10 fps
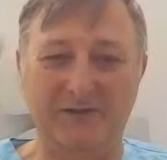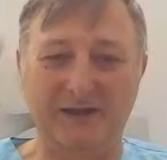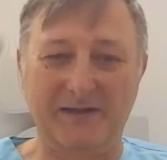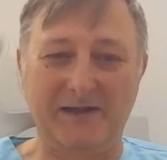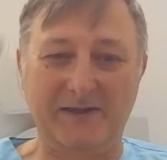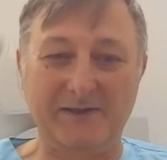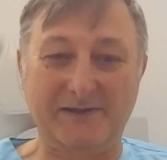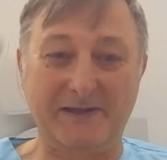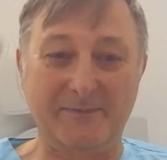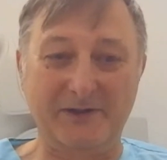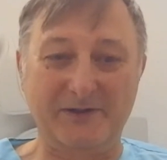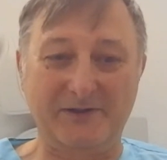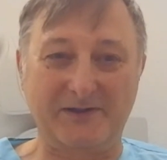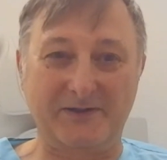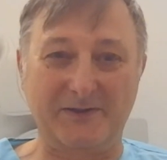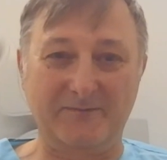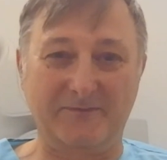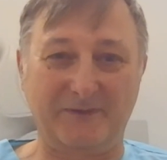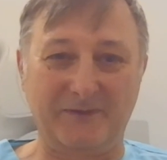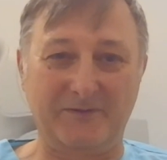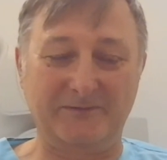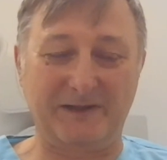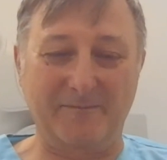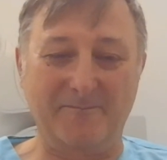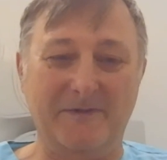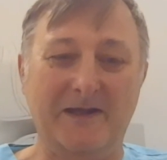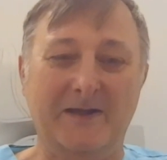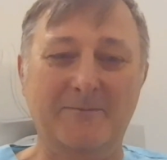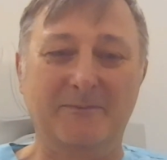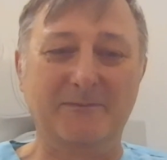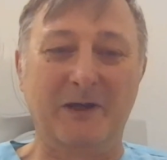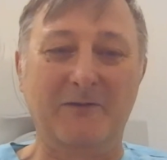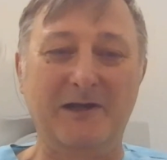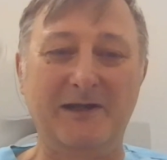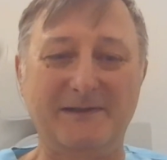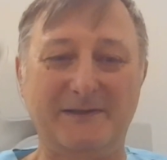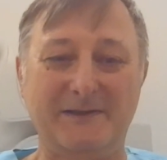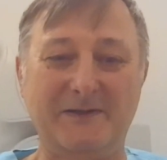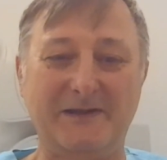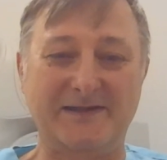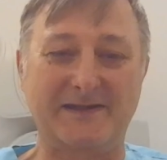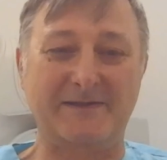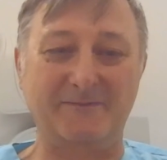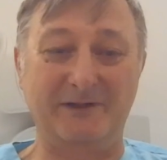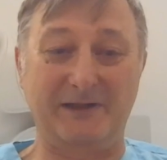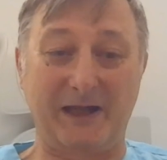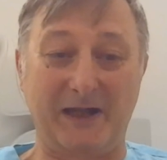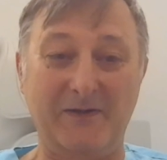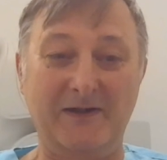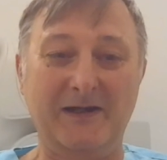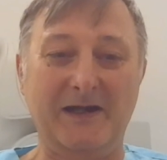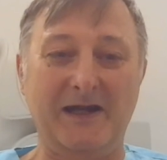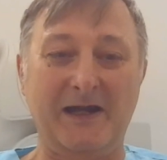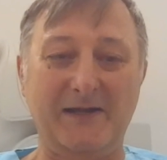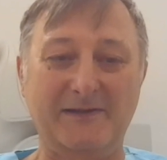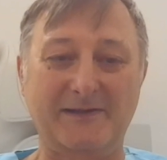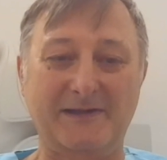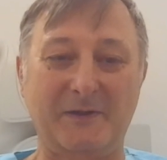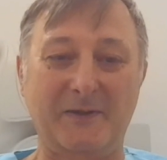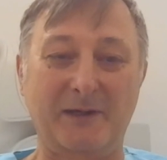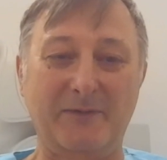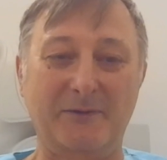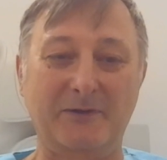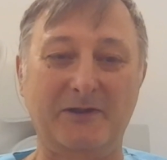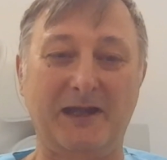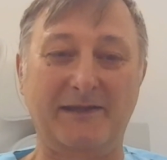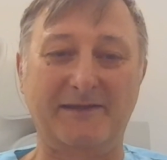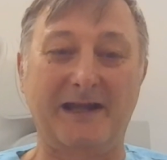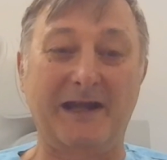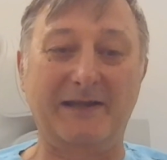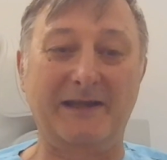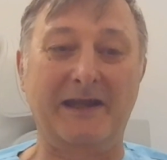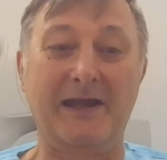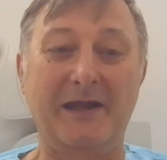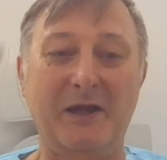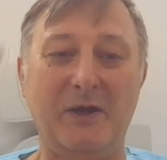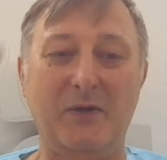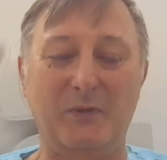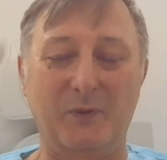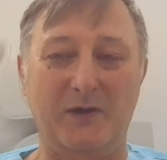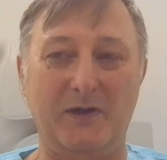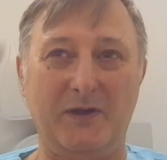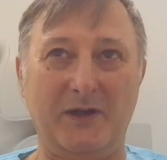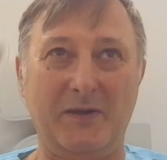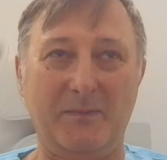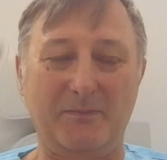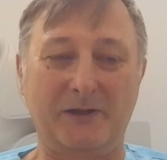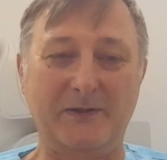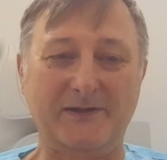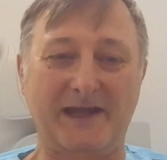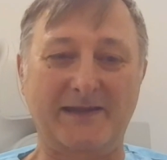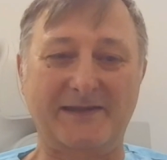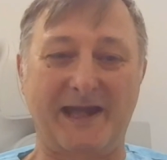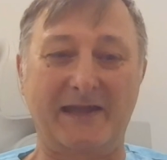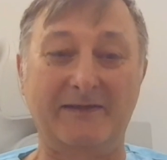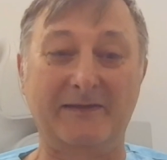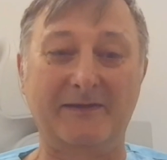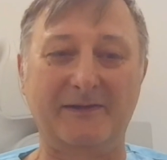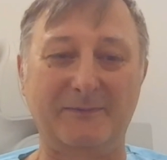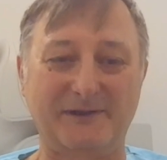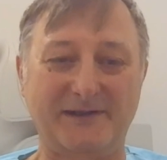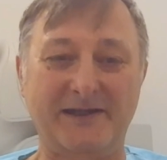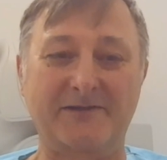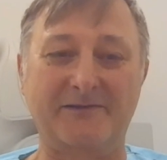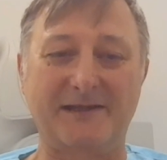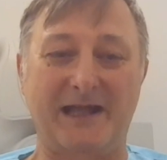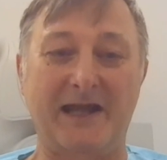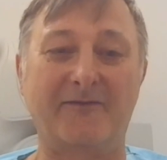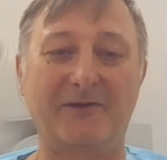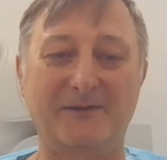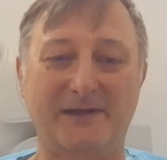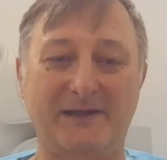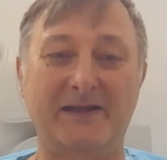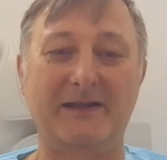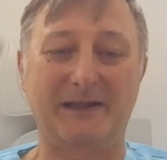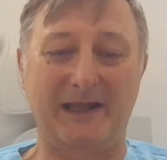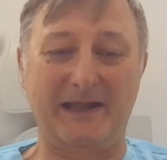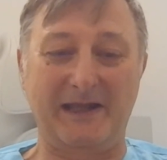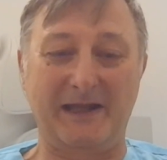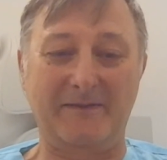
Thank you so much, Dawn, for agreeing to do this video, just so other people can get an idea what the process and the procedure is like for using Lenire.